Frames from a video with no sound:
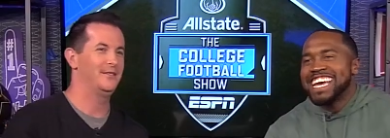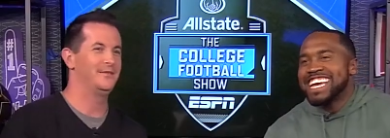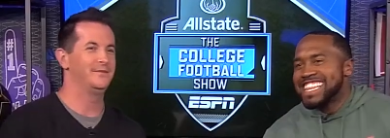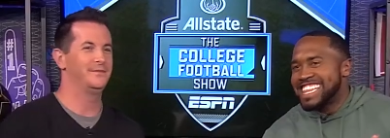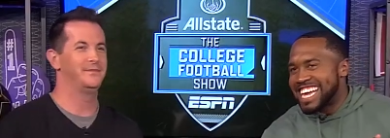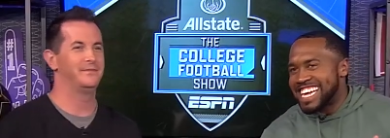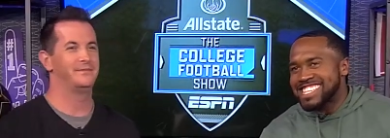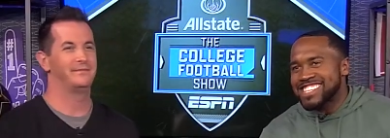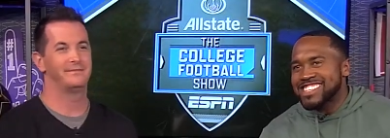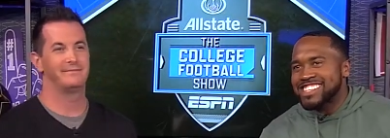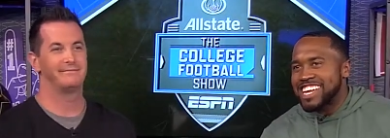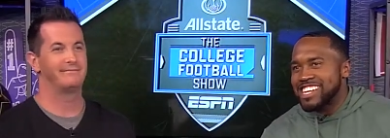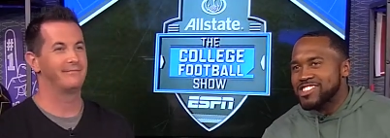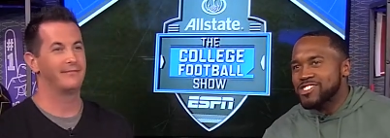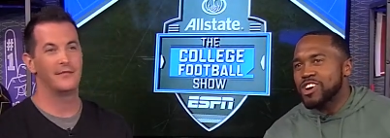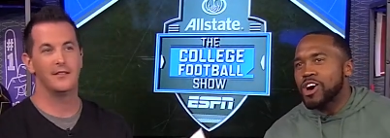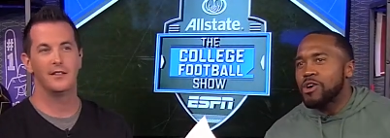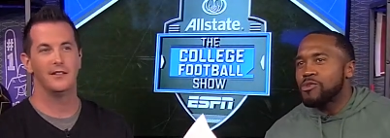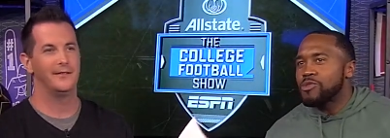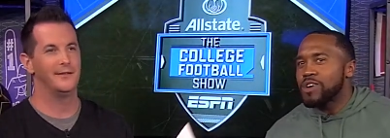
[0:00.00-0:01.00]
Speaker 1: that's that's
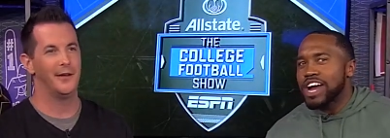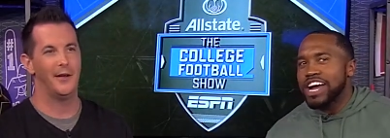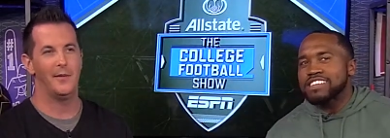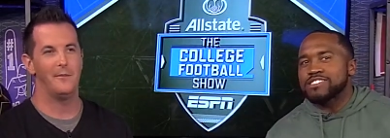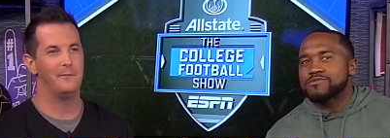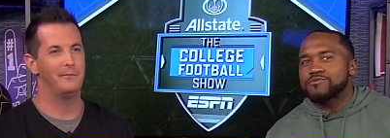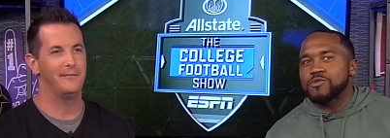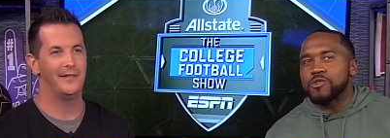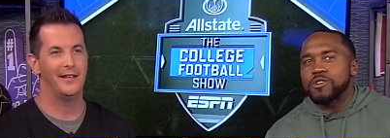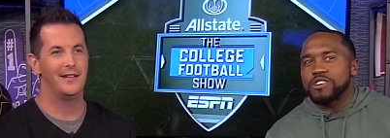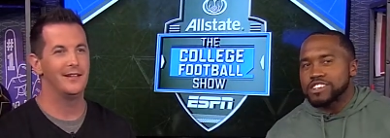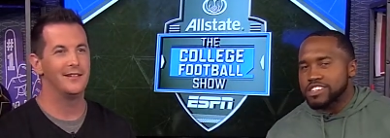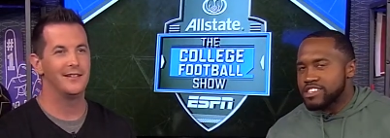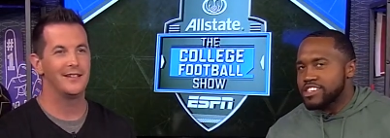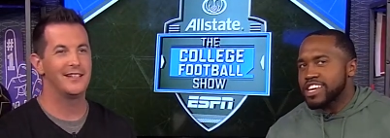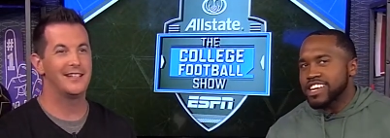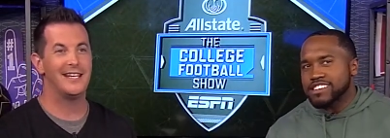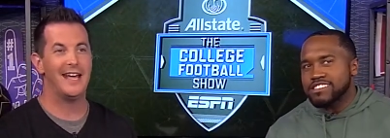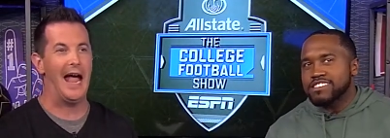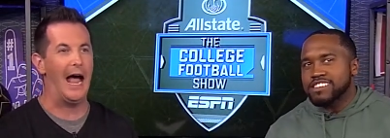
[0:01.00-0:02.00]
all we're asking for. A
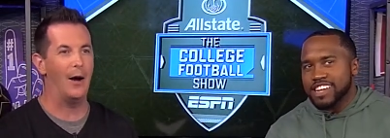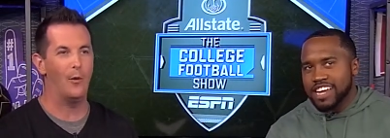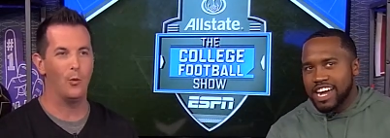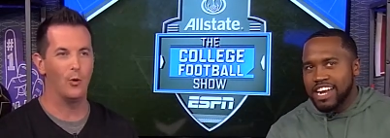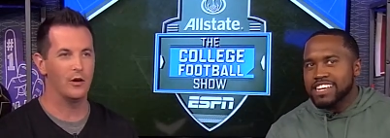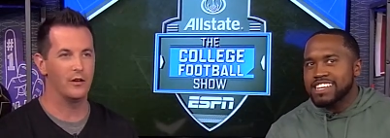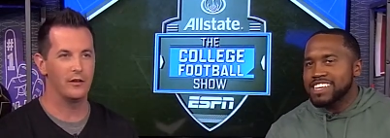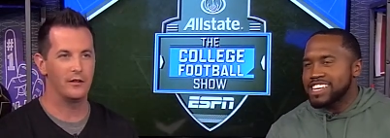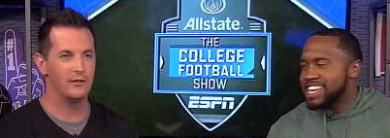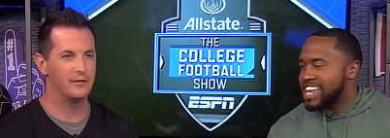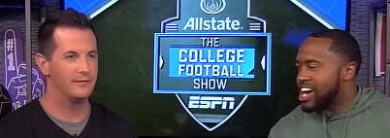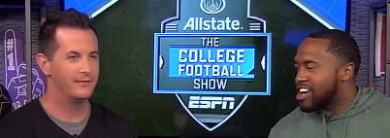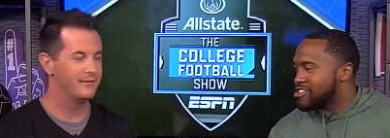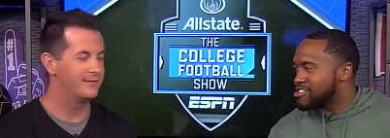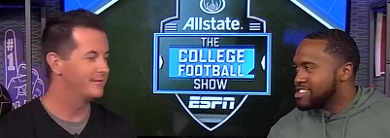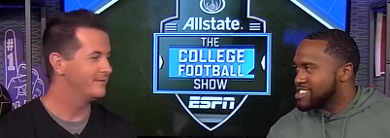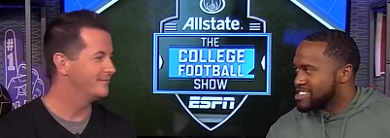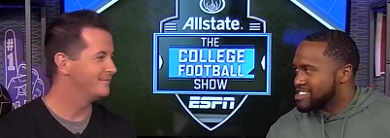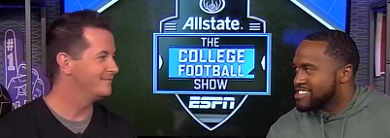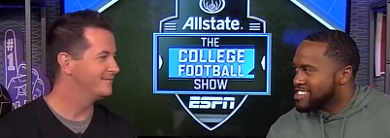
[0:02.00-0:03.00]
chance Coward. to kind of get
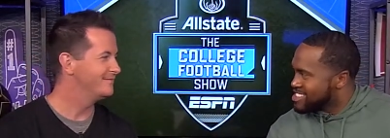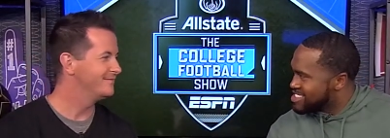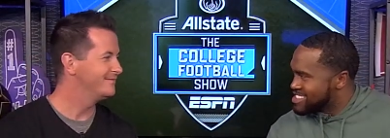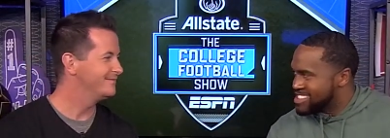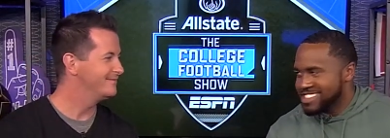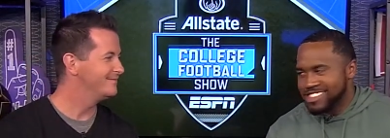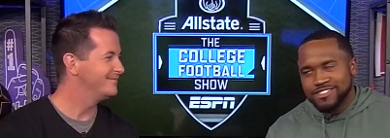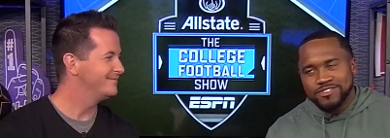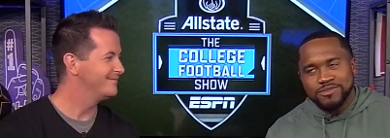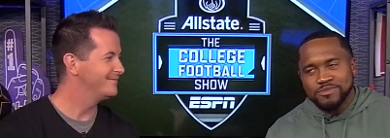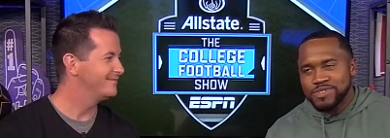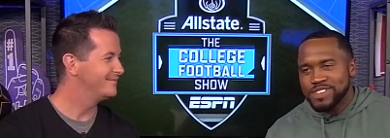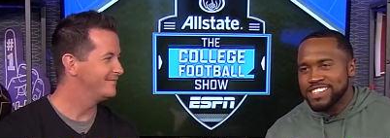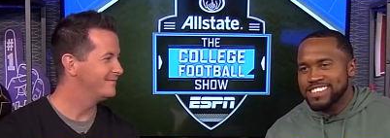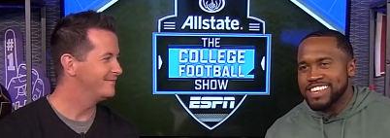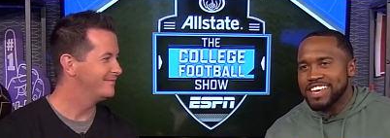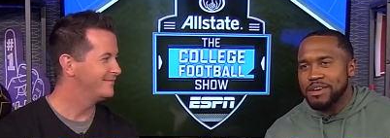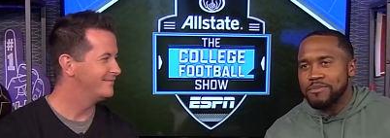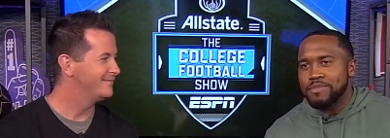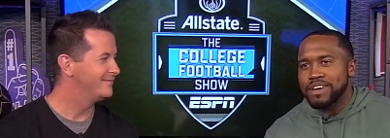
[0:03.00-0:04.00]
out. That's what I'm just
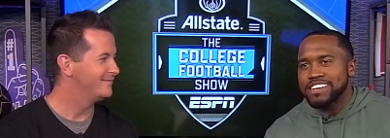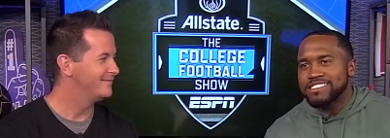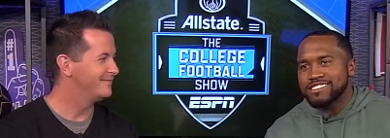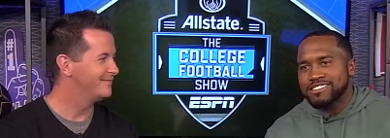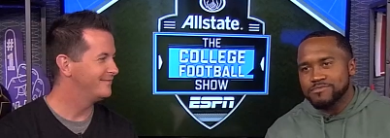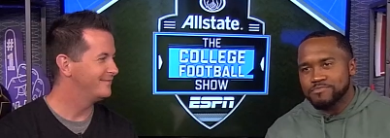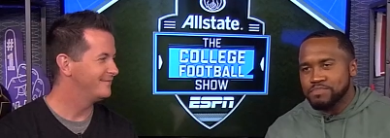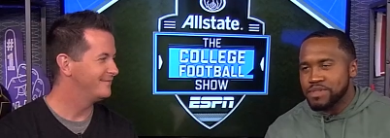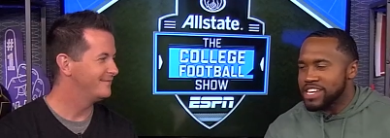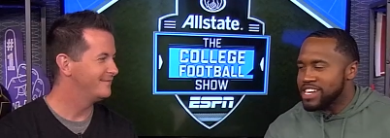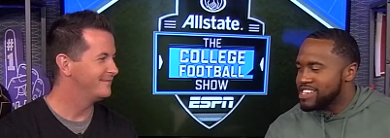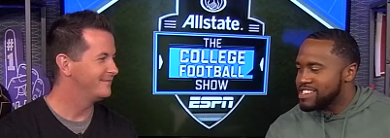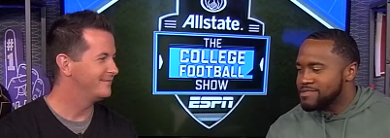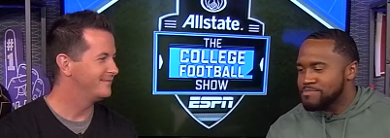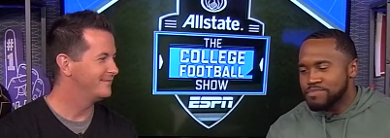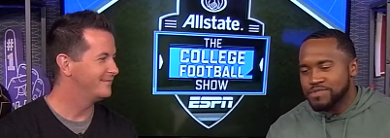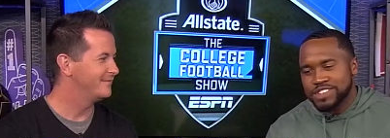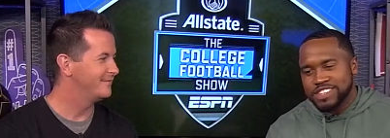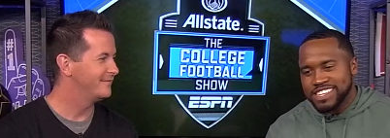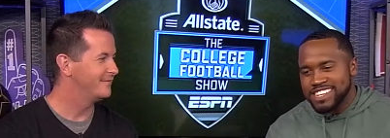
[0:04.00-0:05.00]
saying, man. It's playing the
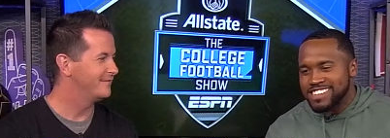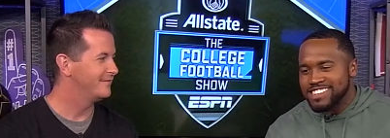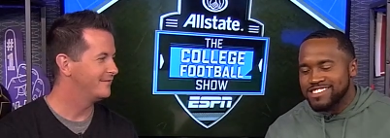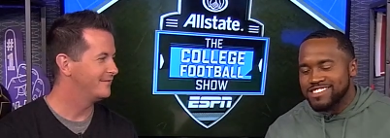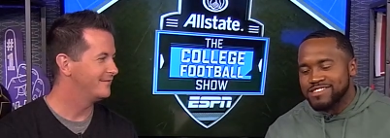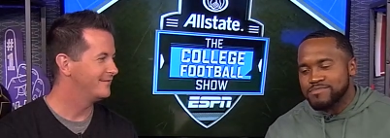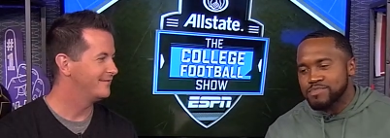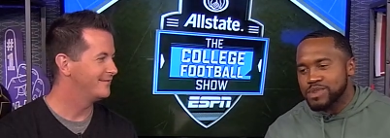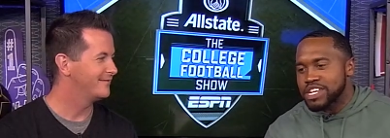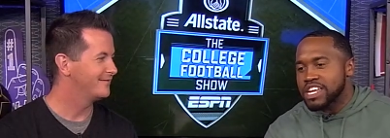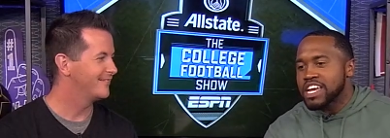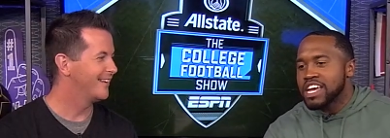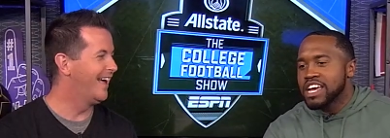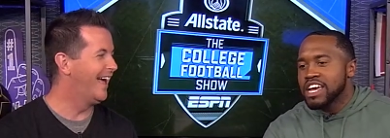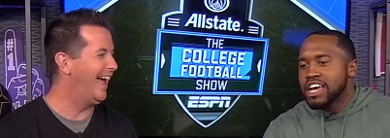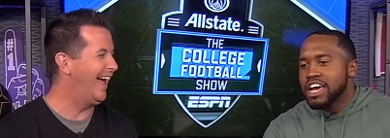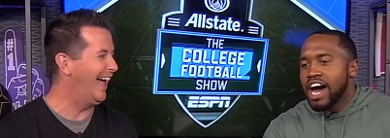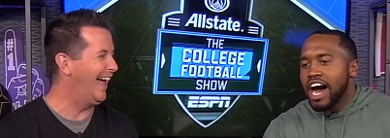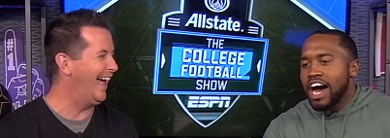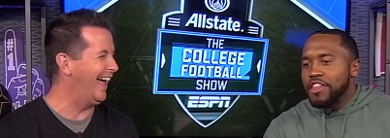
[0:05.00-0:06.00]
percentages, but
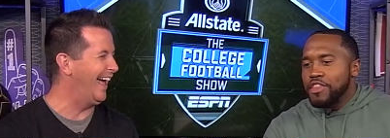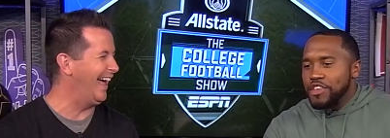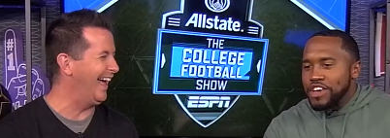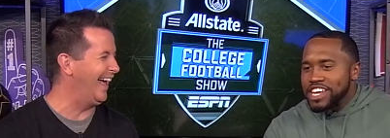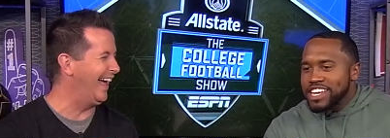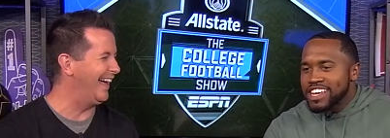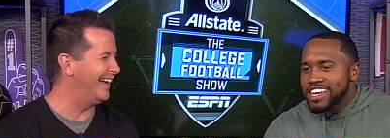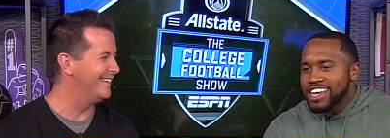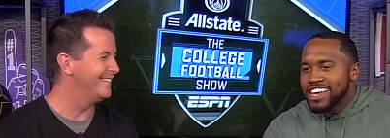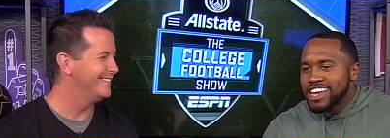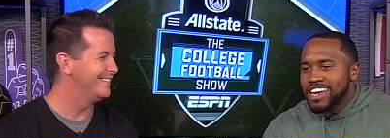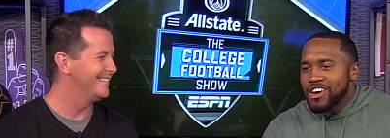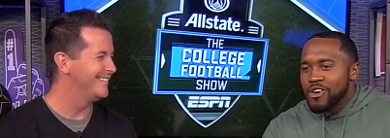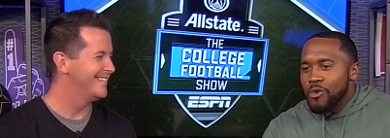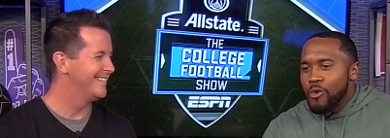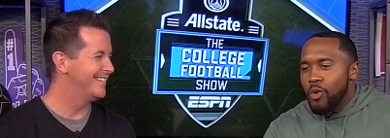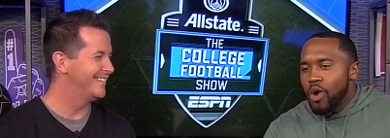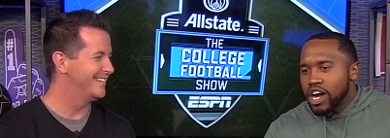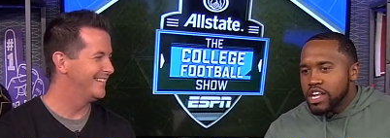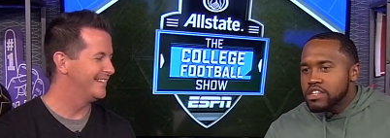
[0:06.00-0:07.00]
I think
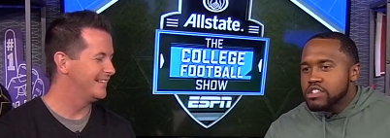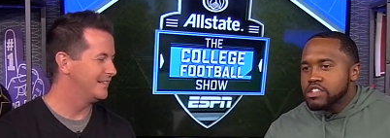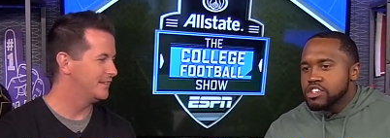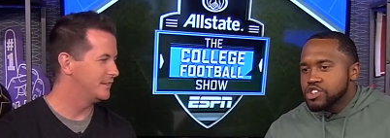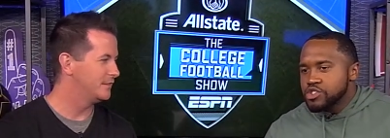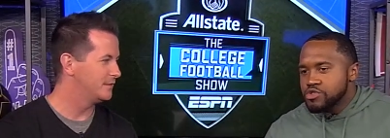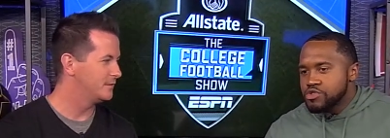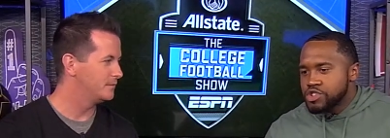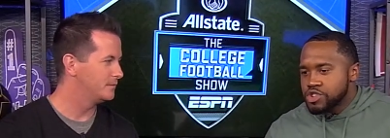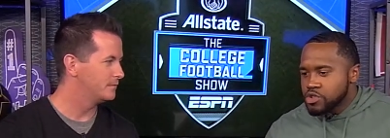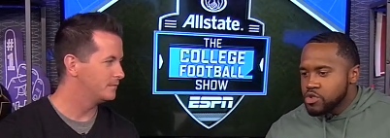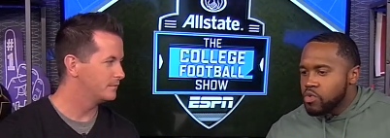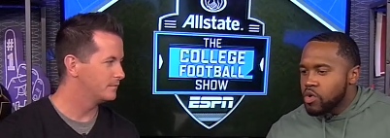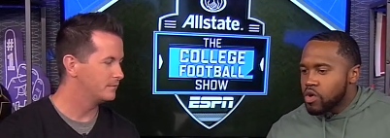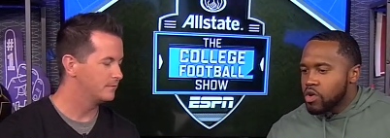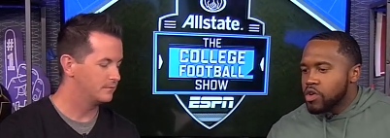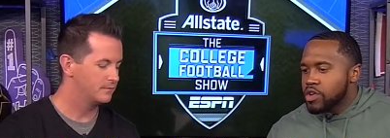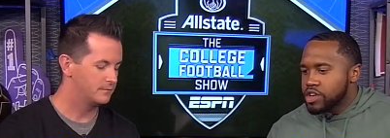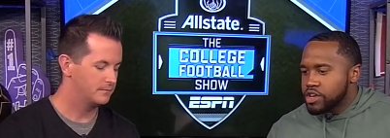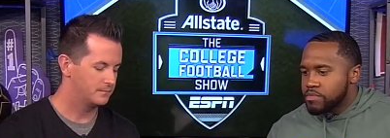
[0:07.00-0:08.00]
what you do
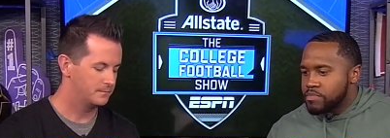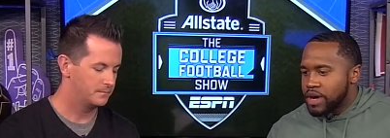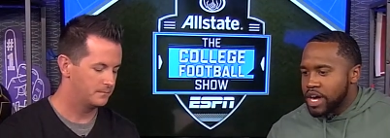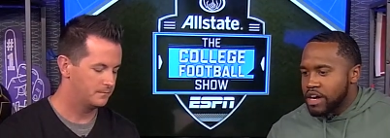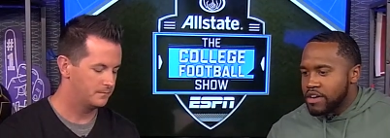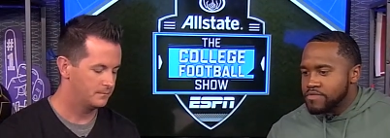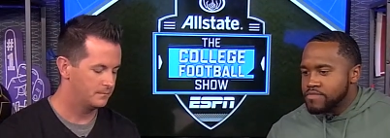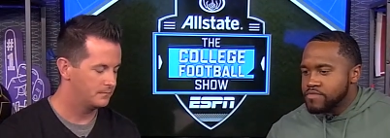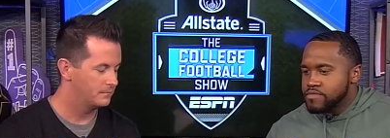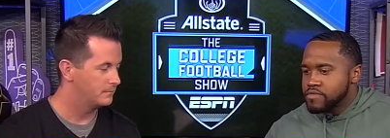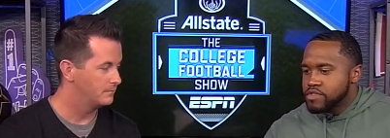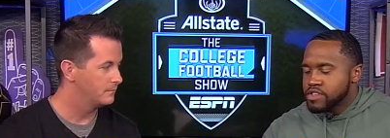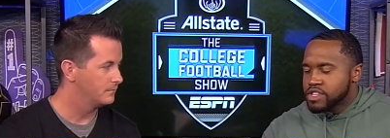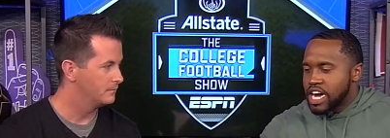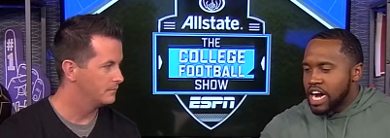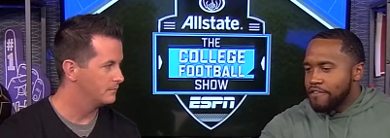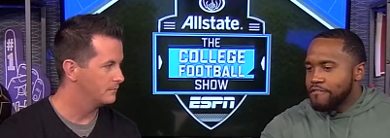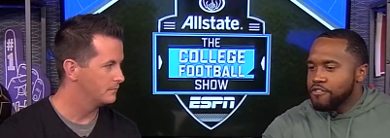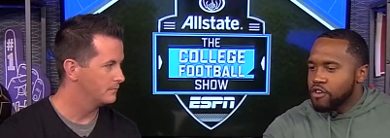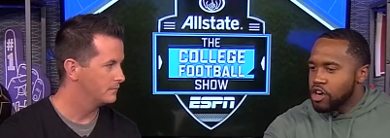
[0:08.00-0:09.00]
worry about.
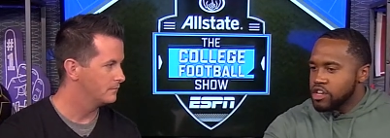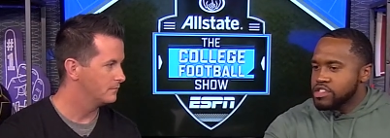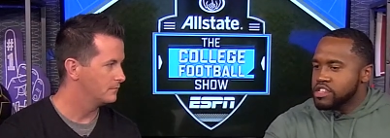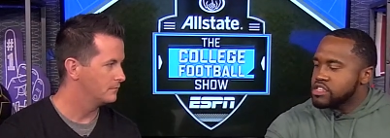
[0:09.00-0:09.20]
Scott Frost